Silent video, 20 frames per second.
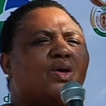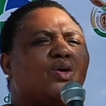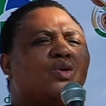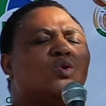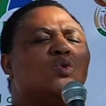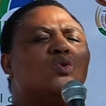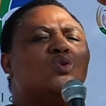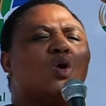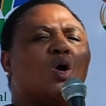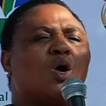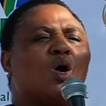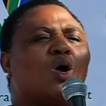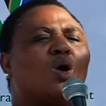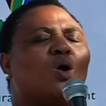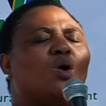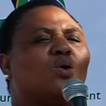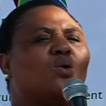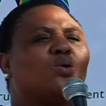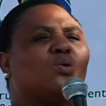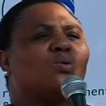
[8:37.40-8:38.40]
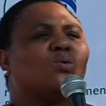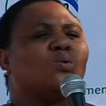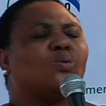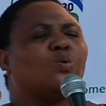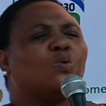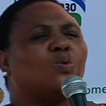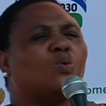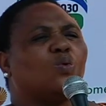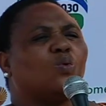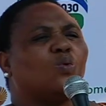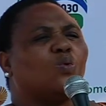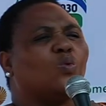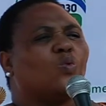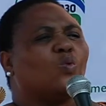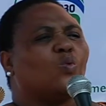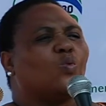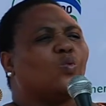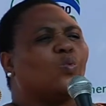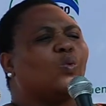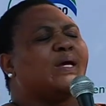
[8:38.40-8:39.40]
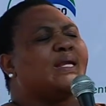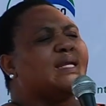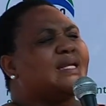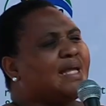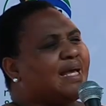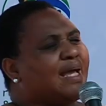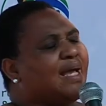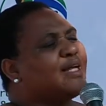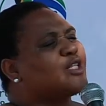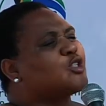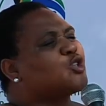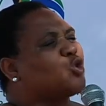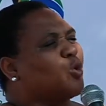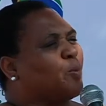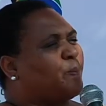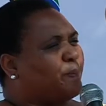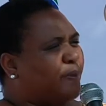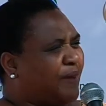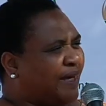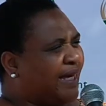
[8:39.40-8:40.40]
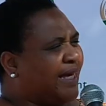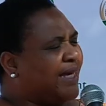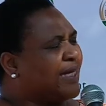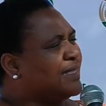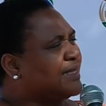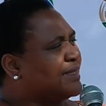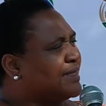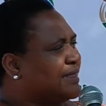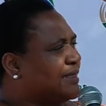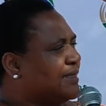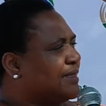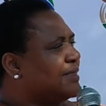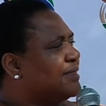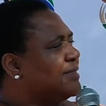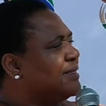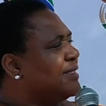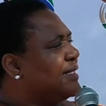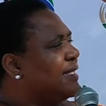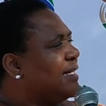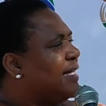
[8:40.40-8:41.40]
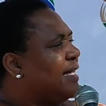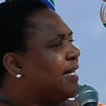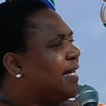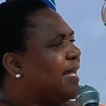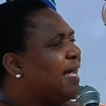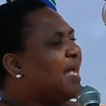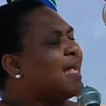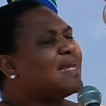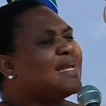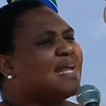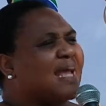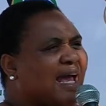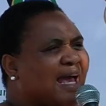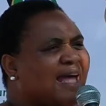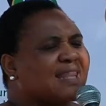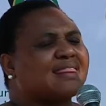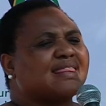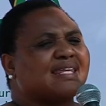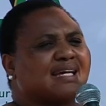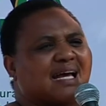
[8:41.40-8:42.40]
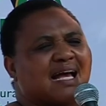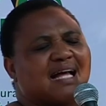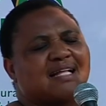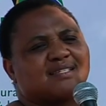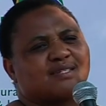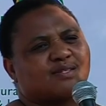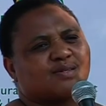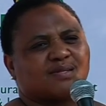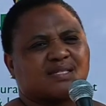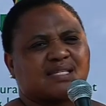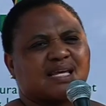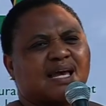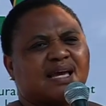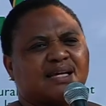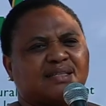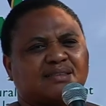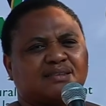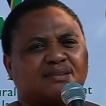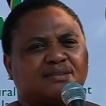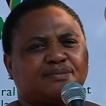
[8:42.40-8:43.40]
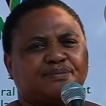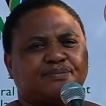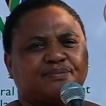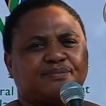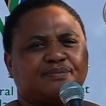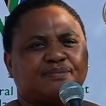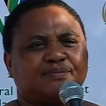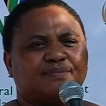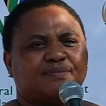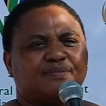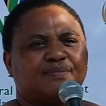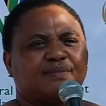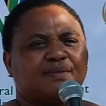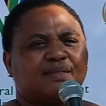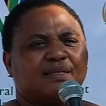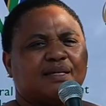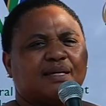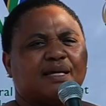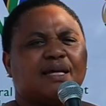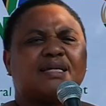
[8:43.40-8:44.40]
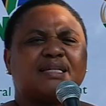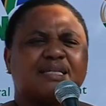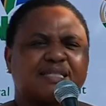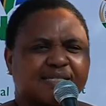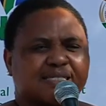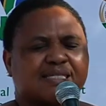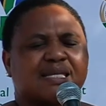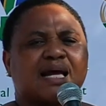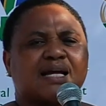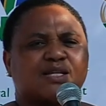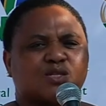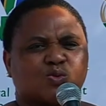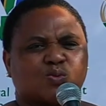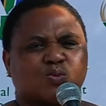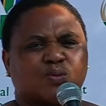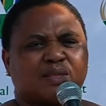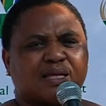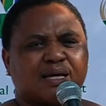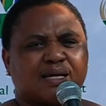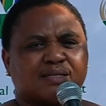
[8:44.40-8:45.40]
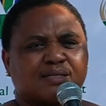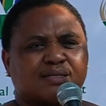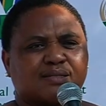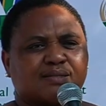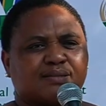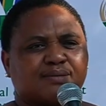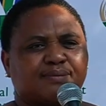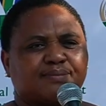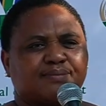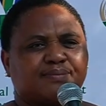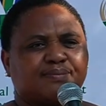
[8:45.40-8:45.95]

You know, we need to build an ethical society, and it starts with us.